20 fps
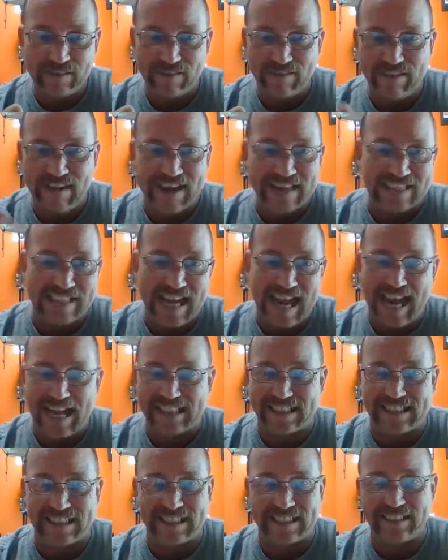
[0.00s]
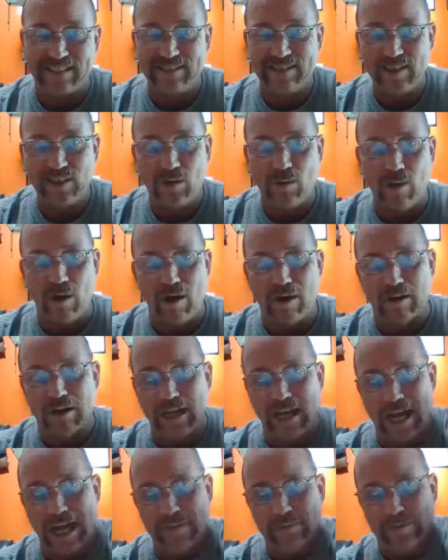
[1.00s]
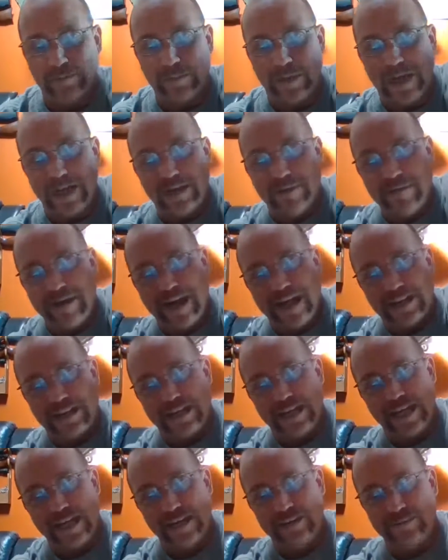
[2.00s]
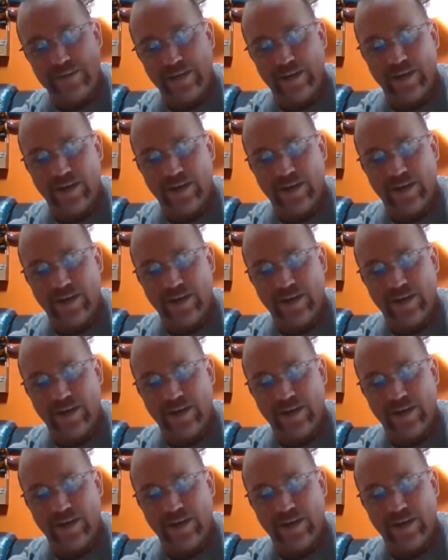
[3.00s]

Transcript: fantastic wall climb Spider-Man thing.